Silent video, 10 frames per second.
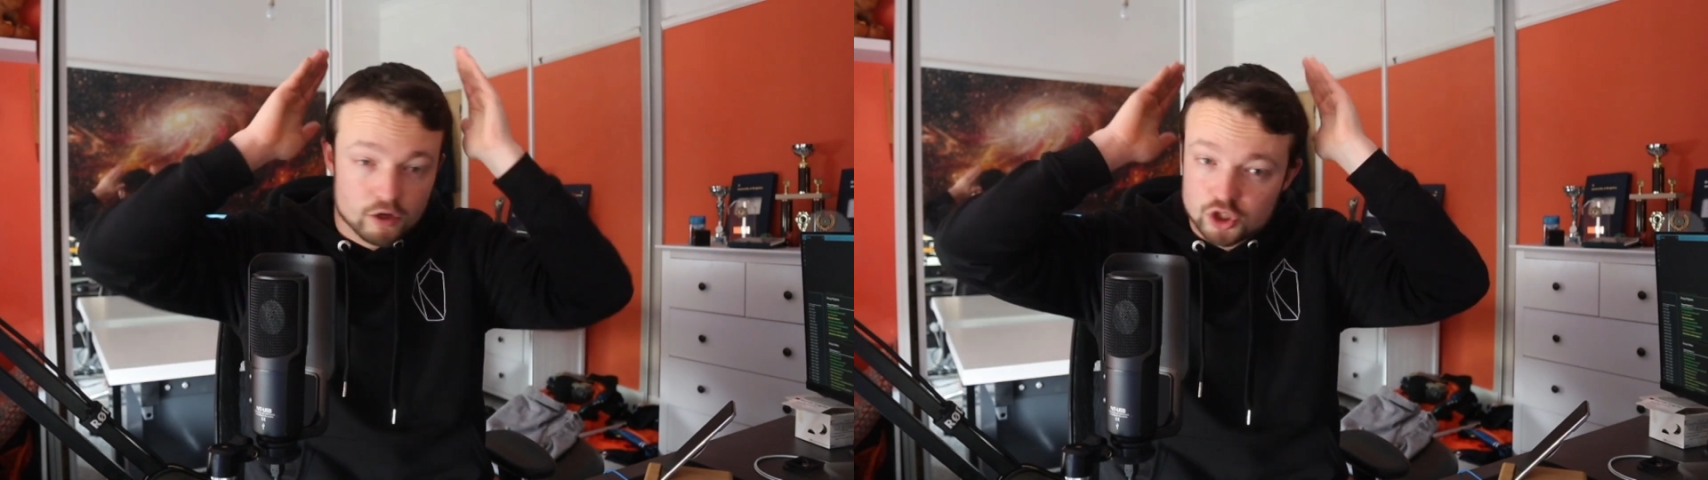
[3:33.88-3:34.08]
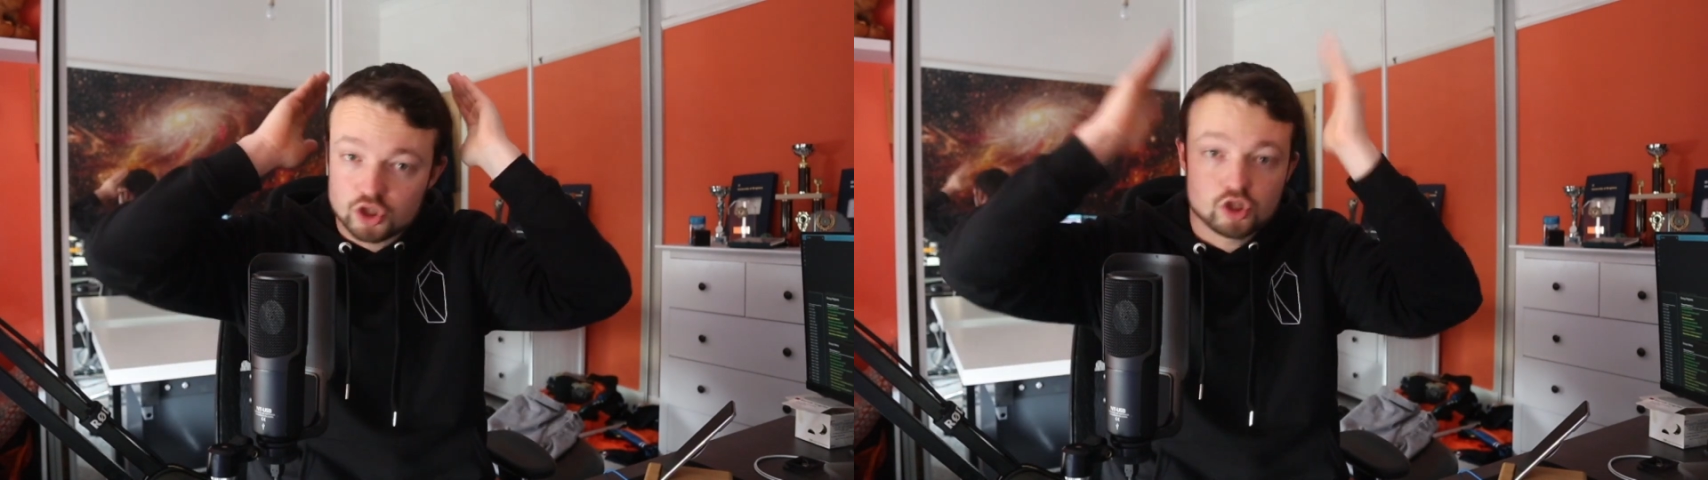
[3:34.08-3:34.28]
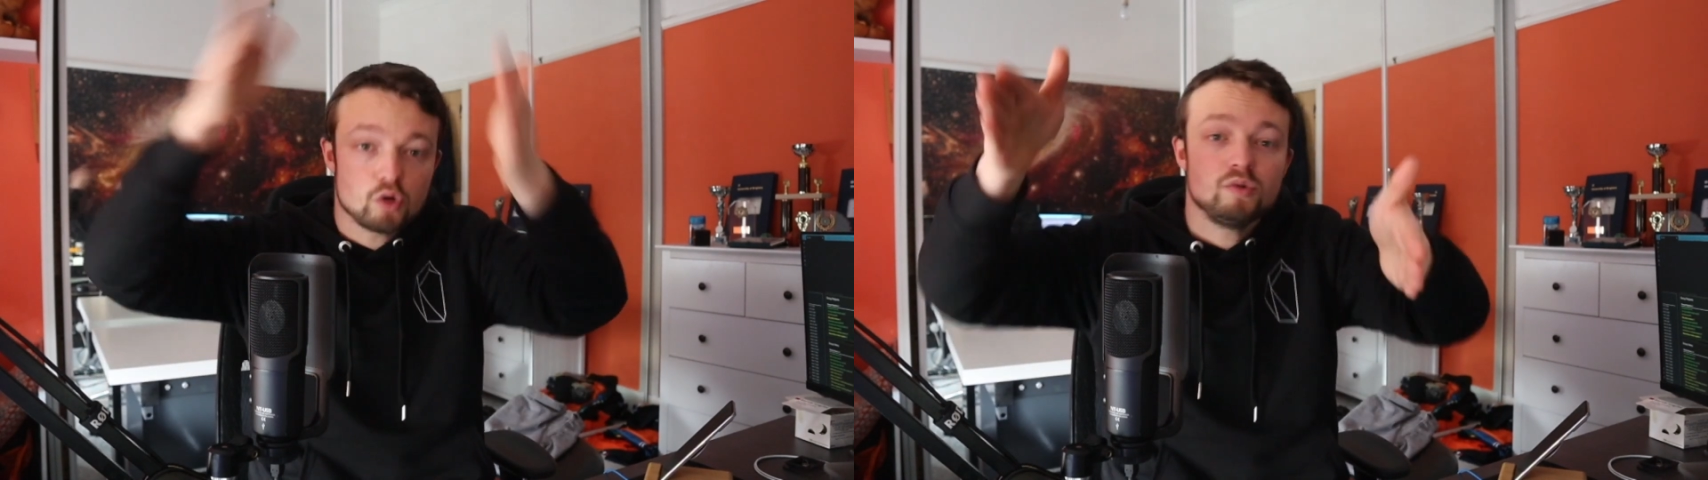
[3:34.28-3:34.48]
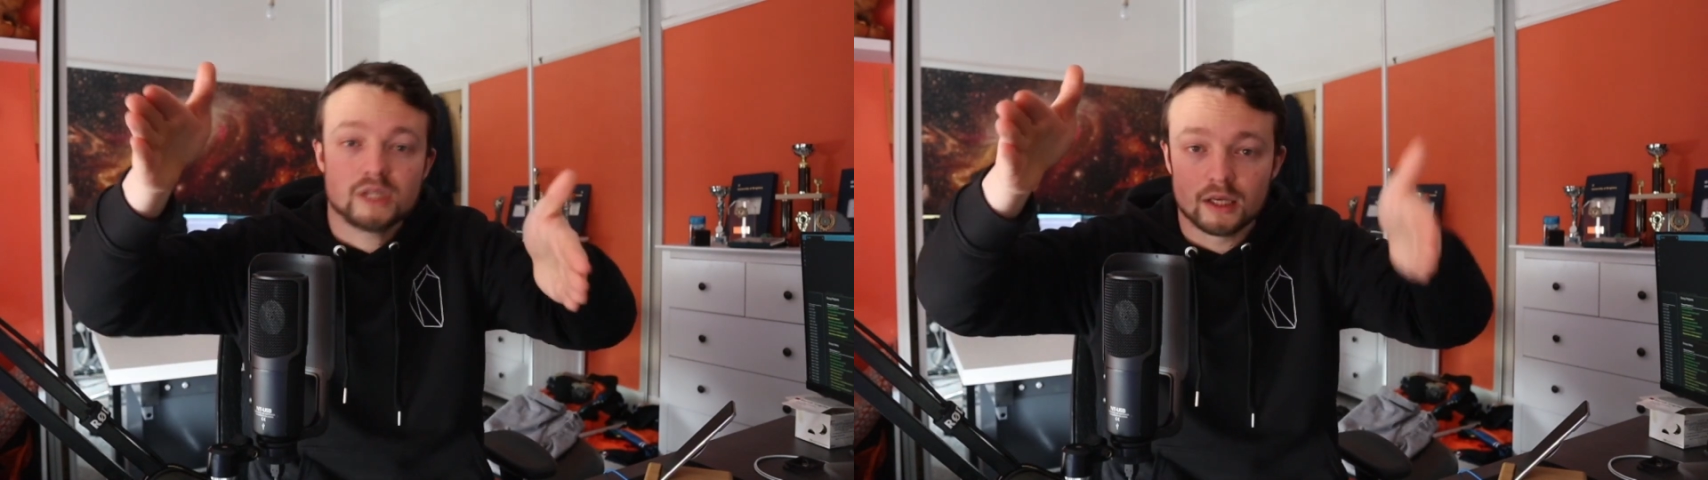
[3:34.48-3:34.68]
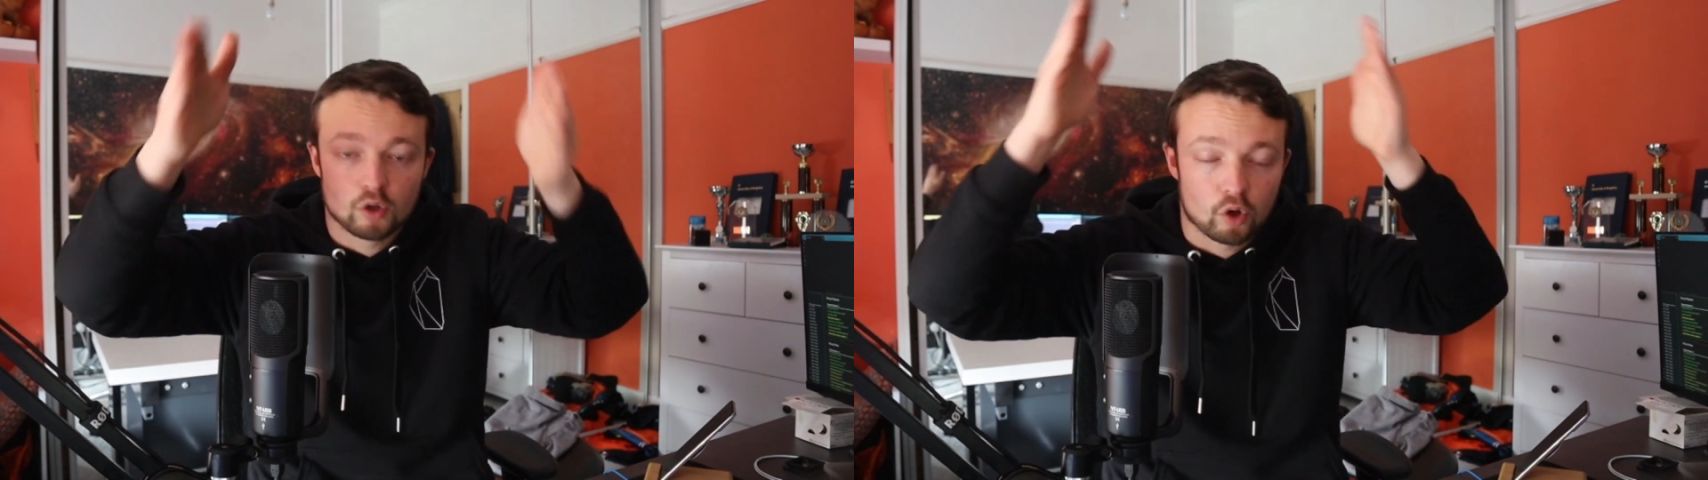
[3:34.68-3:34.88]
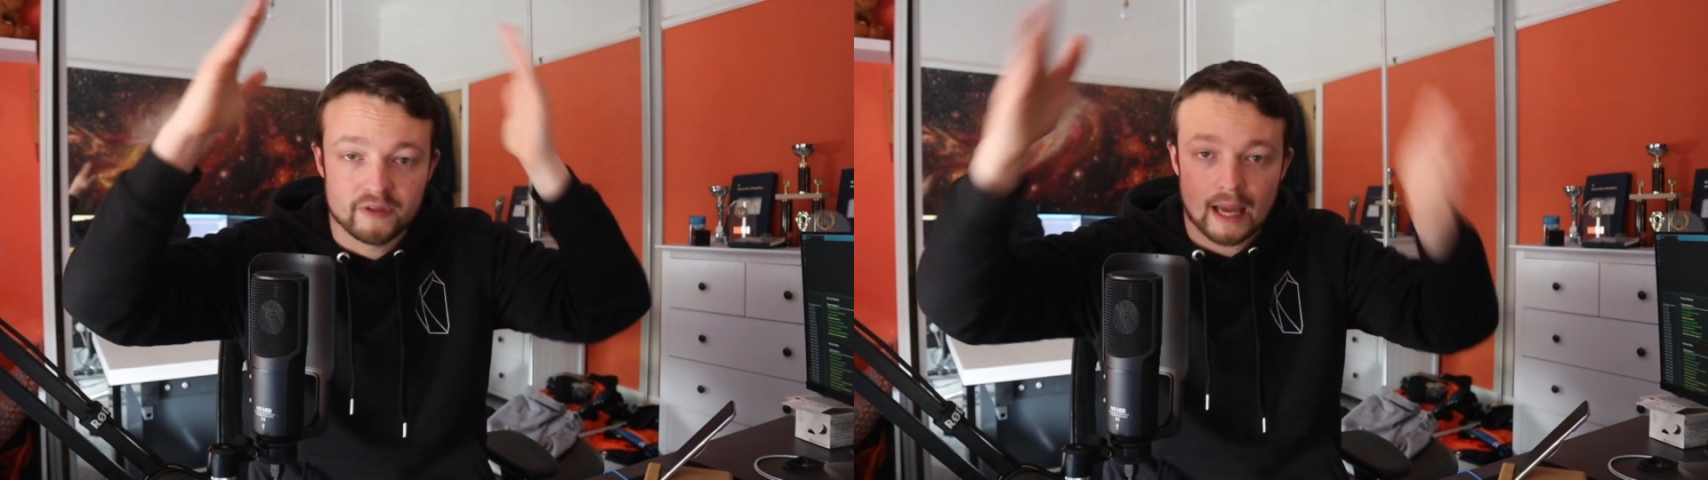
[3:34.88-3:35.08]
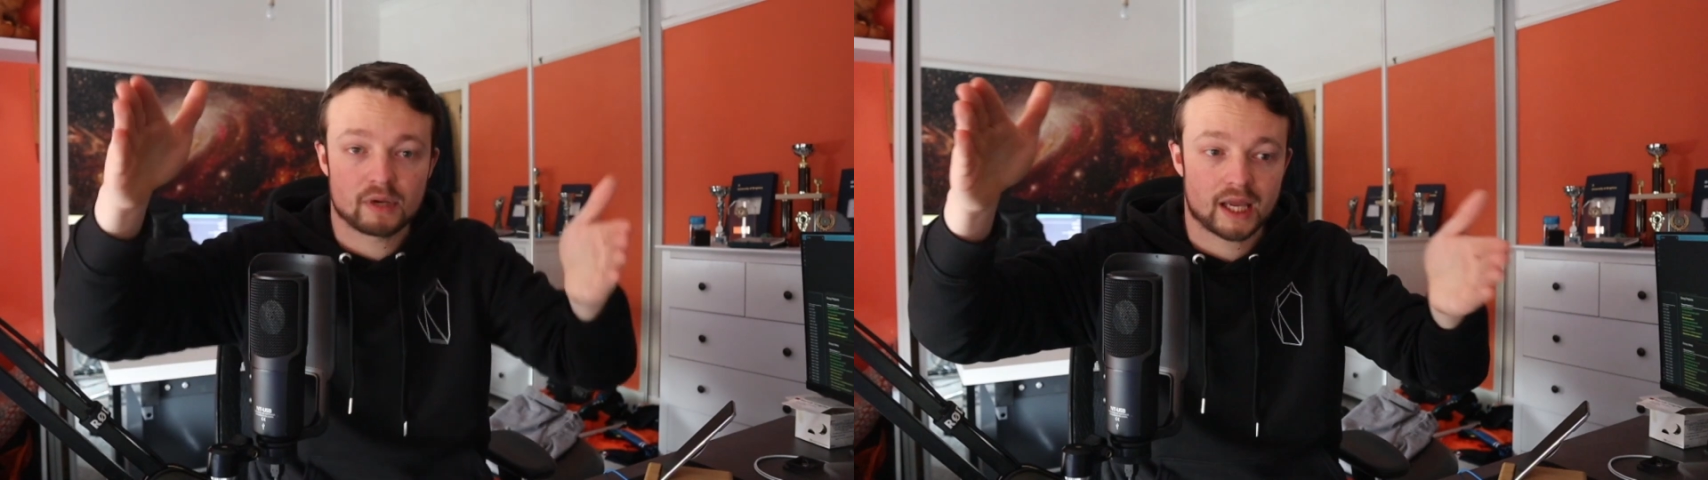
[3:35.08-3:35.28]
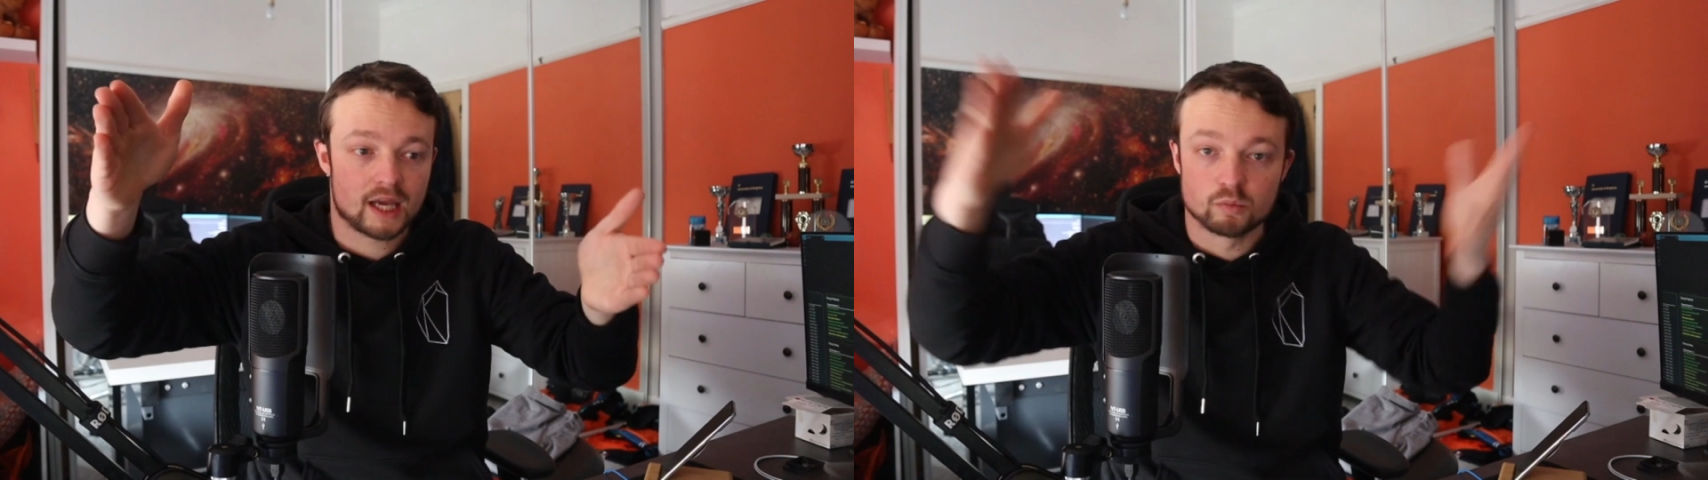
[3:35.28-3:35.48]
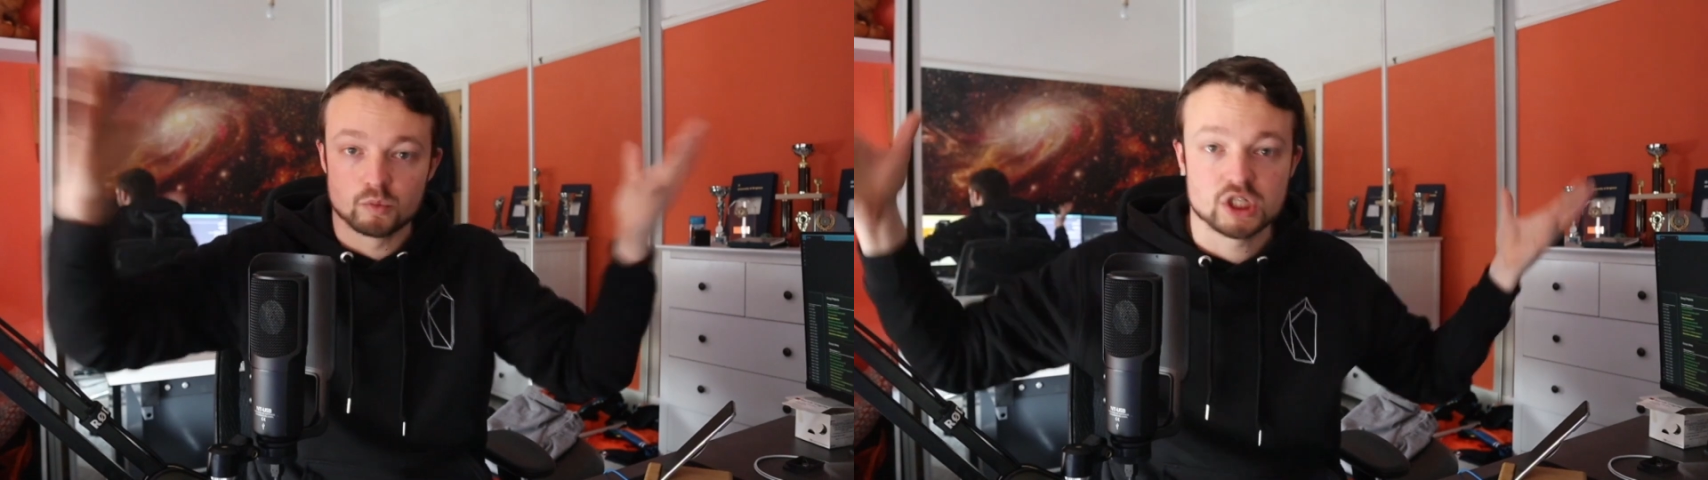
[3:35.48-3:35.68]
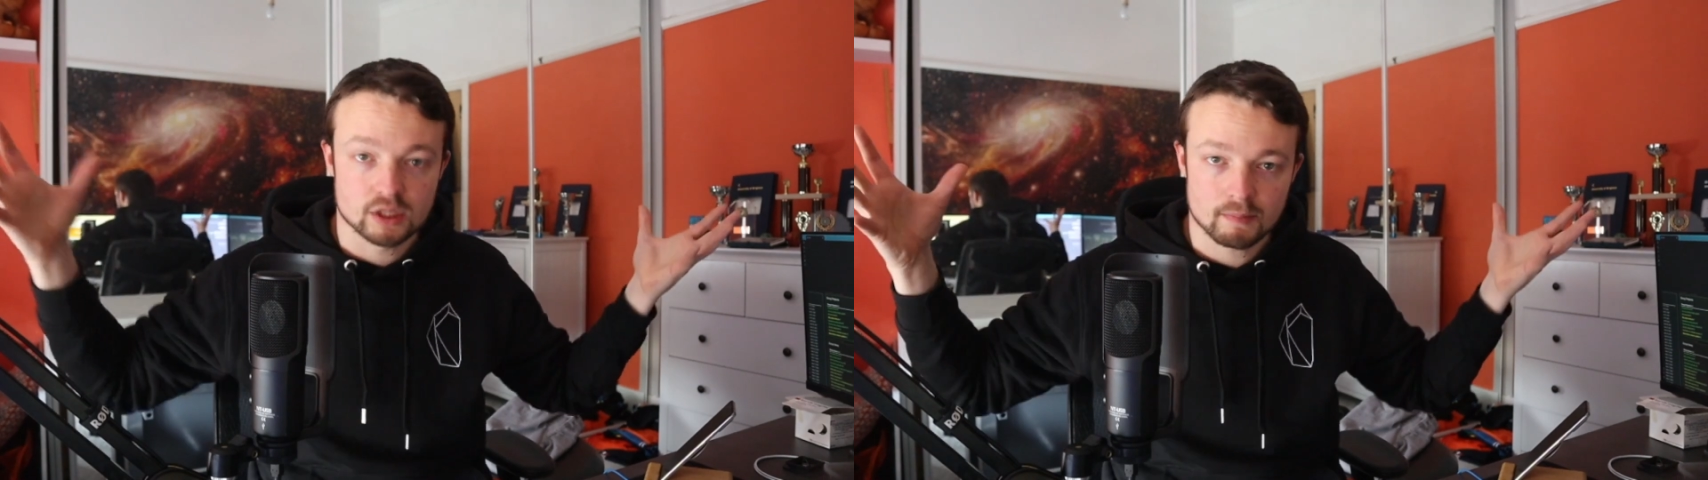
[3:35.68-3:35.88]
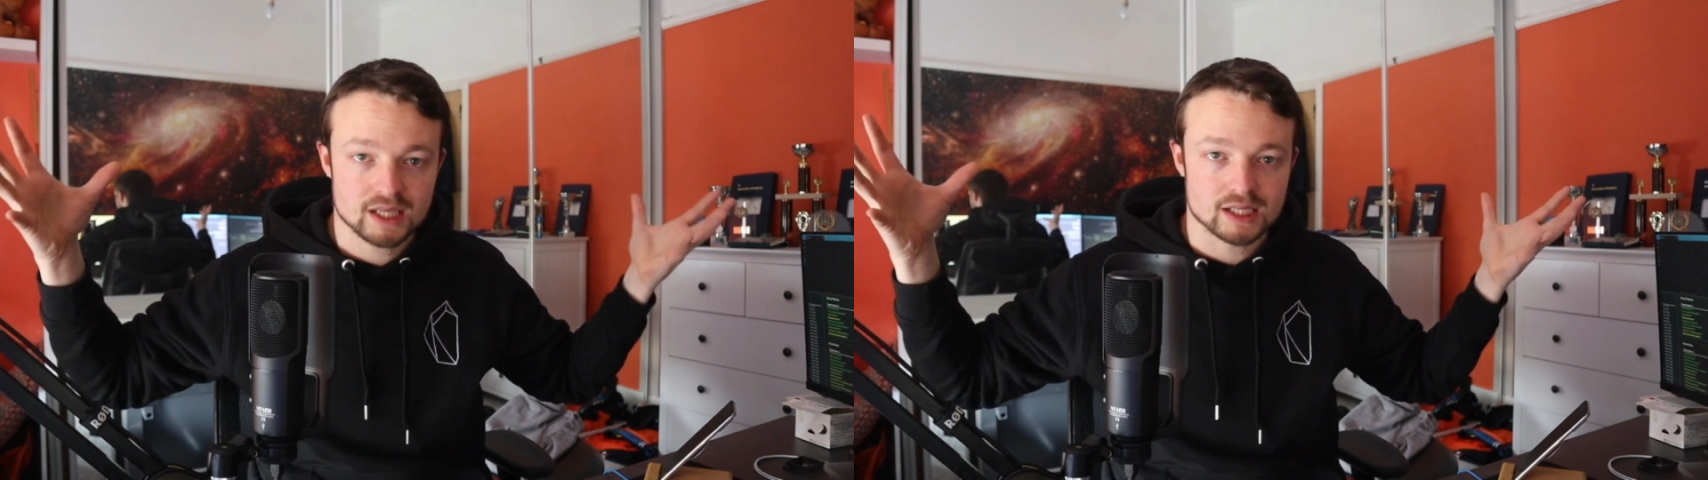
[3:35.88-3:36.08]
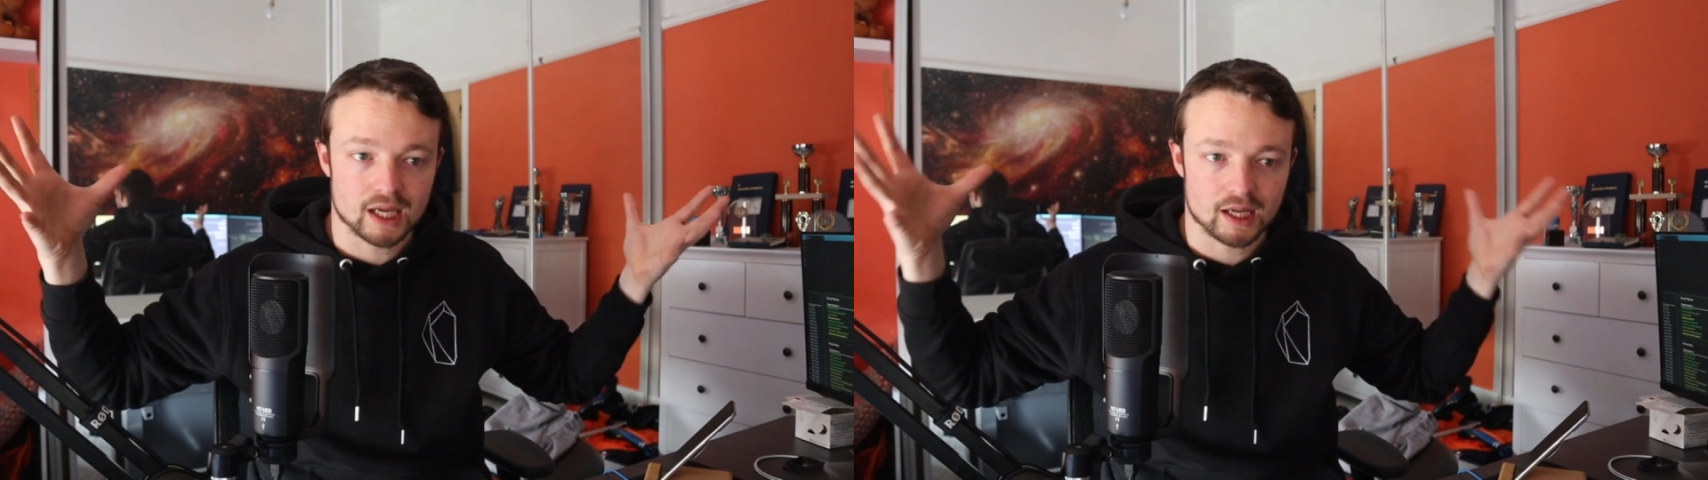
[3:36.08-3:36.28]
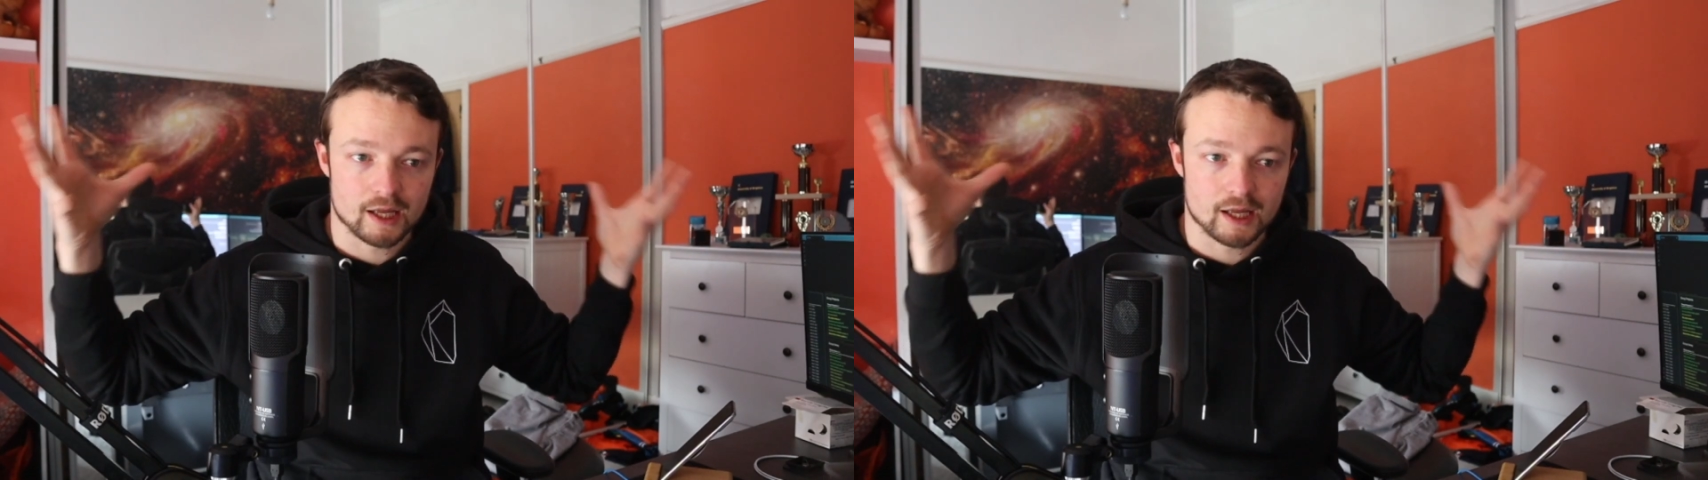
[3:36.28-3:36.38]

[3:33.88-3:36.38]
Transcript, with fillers: zoned in on the application, which is amazing.